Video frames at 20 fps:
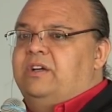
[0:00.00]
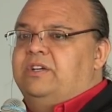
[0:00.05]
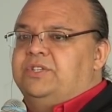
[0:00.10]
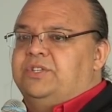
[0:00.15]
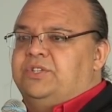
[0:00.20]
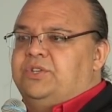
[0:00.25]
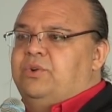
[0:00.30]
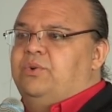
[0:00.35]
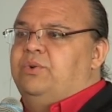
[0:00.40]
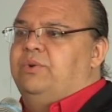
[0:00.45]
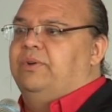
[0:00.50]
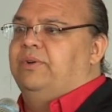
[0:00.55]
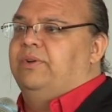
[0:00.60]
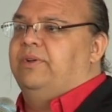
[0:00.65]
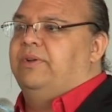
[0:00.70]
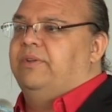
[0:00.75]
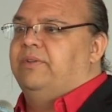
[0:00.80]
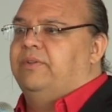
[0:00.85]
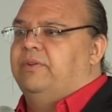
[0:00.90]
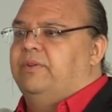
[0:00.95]
So
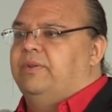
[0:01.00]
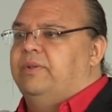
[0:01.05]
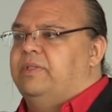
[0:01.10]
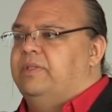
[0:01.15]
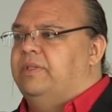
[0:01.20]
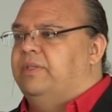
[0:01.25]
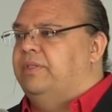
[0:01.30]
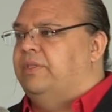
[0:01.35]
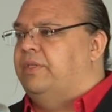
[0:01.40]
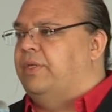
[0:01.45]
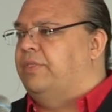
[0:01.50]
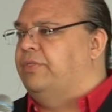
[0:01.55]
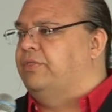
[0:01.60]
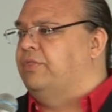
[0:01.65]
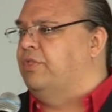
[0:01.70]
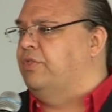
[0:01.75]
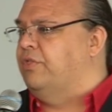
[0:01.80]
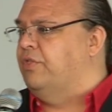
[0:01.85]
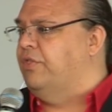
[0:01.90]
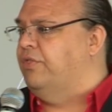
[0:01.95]

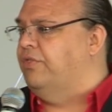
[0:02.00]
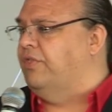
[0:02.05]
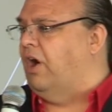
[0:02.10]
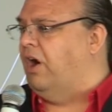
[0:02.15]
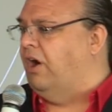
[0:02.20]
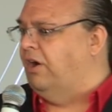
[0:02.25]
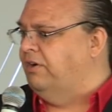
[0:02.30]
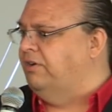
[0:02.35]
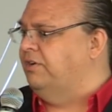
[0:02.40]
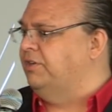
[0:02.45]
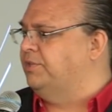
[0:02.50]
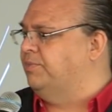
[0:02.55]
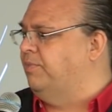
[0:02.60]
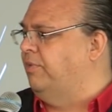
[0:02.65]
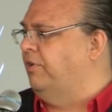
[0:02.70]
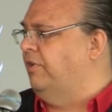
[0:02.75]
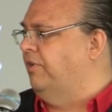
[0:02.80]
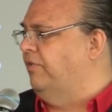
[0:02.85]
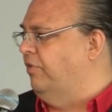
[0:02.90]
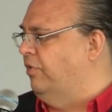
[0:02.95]
the hardest
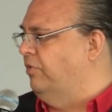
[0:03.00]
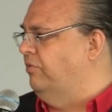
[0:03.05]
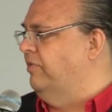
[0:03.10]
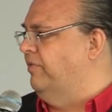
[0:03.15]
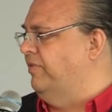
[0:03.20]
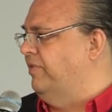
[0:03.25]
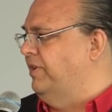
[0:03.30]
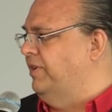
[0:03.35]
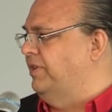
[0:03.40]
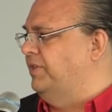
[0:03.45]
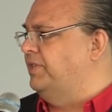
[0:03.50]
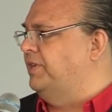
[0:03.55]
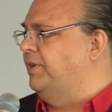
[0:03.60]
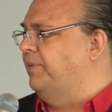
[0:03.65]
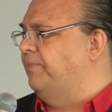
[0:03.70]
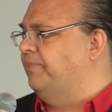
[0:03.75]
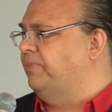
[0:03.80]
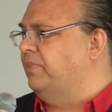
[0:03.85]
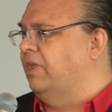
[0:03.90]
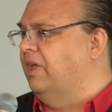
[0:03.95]
part of all of this
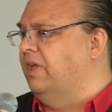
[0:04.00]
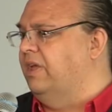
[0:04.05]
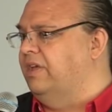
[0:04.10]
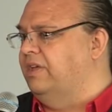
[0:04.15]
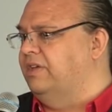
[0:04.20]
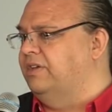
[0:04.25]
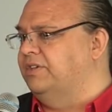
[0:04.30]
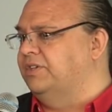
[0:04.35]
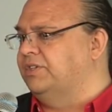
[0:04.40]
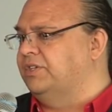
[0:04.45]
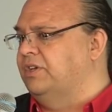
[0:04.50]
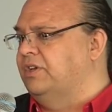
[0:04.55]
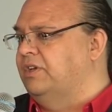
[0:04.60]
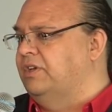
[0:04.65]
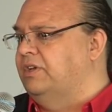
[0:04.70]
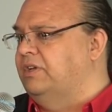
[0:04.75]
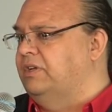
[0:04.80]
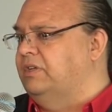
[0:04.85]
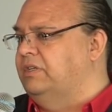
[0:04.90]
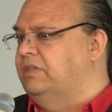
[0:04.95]
is
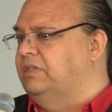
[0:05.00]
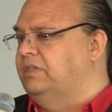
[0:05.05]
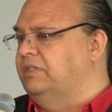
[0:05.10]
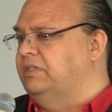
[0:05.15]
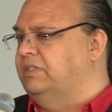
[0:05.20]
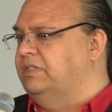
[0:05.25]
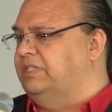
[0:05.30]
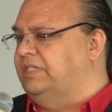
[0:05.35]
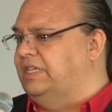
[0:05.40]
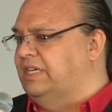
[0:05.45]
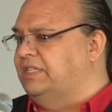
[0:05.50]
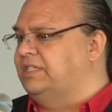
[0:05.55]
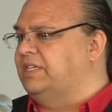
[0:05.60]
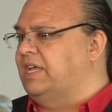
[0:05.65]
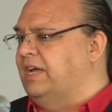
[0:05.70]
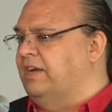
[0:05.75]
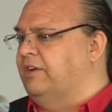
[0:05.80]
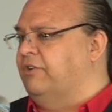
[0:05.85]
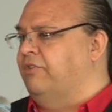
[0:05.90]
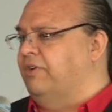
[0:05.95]

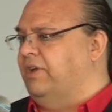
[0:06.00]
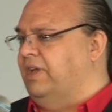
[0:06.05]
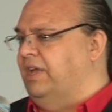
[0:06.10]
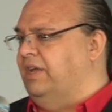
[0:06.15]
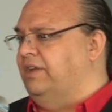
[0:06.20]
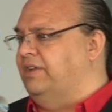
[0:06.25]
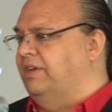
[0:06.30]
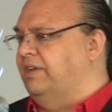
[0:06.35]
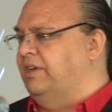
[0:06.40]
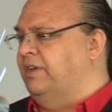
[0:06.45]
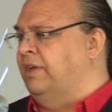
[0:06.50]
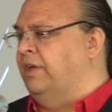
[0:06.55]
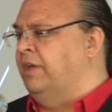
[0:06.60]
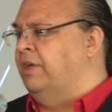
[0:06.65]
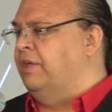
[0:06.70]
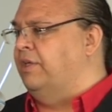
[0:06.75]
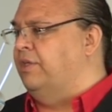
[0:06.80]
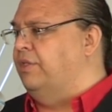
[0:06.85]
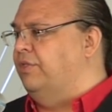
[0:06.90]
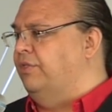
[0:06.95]
disaggregating
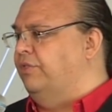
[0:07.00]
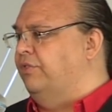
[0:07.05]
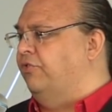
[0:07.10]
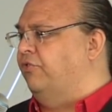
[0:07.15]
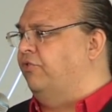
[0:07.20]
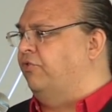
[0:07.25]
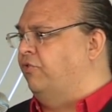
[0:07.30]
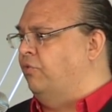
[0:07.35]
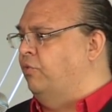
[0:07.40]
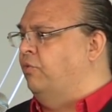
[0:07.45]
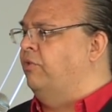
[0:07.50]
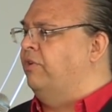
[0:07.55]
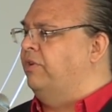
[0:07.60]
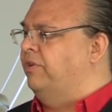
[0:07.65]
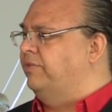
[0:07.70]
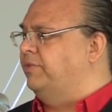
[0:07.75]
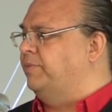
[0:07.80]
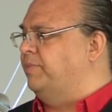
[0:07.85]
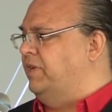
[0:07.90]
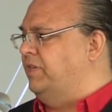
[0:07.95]
the story
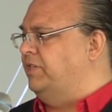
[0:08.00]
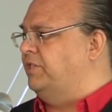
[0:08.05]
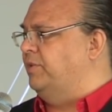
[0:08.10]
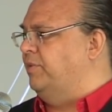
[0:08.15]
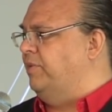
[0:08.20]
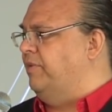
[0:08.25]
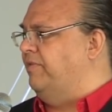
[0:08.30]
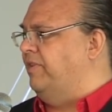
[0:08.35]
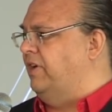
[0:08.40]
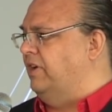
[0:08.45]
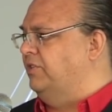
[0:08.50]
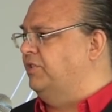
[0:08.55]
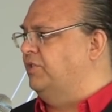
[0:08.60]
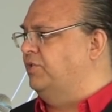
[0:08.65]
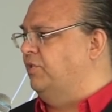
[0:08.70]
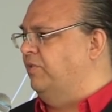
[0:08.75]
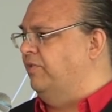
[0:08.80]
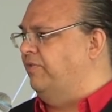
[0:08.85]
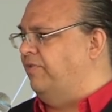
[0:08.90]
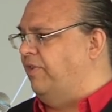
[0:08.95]
of space that we've had
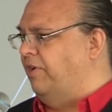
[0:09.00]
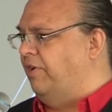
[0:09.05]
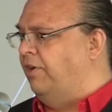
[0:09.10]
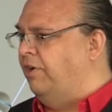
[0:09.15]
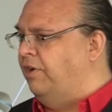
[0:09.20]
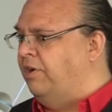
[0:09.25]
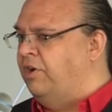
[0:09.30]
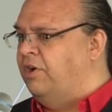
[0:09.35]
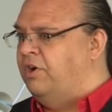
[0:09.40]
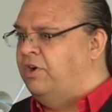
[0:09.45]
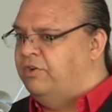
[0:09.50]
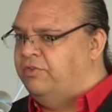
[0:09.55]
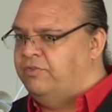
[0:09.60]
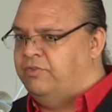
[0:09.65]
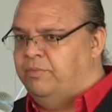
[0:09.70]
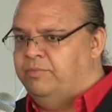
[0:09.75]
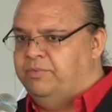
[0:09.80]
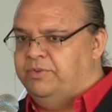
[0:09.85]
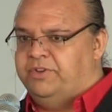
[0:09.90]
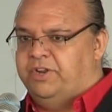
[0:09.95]
so far
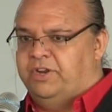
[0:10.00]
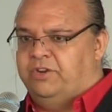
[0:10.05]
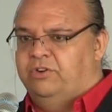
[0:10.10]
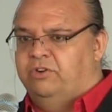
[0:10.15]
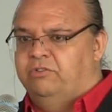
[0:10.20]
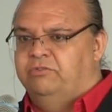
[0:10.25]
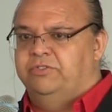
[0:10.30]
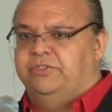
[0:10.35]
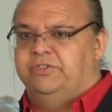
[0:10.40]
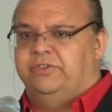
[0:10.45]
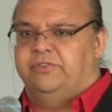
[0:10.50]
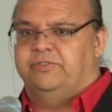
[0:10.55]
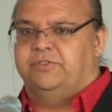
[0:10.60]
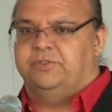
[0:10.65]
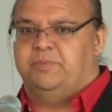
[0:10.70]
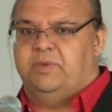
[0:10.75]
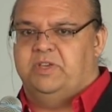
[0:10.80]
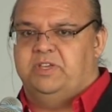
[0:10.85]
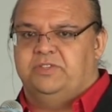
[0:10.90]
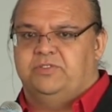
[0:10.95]
from the technology of
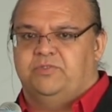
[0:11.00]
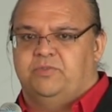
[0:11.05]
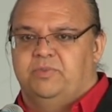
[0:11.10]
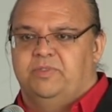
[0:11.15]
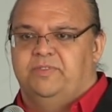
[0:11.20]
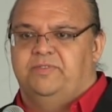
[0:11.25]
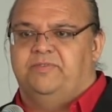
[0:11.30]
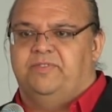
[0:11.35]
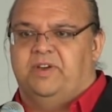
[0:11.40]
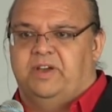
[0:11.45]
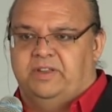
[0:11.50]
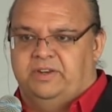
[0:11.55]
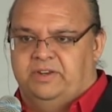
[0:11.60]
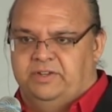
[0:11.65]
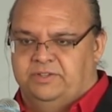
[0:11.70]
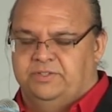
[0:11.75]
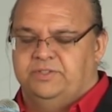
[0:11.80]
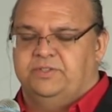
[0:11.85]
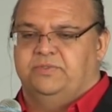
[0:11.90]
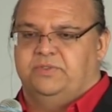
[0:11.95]
space, from the
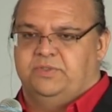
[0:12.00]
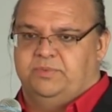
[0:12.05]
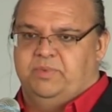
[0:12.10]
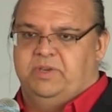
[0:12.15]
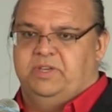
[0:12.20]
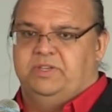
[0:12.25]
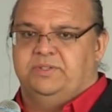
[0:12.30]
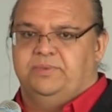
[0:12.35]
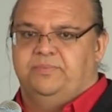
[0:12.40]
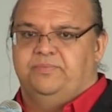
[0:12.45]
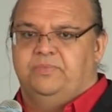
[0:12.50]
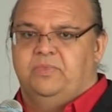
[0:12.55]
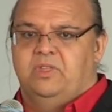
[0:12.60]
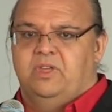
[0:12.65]
finance of space.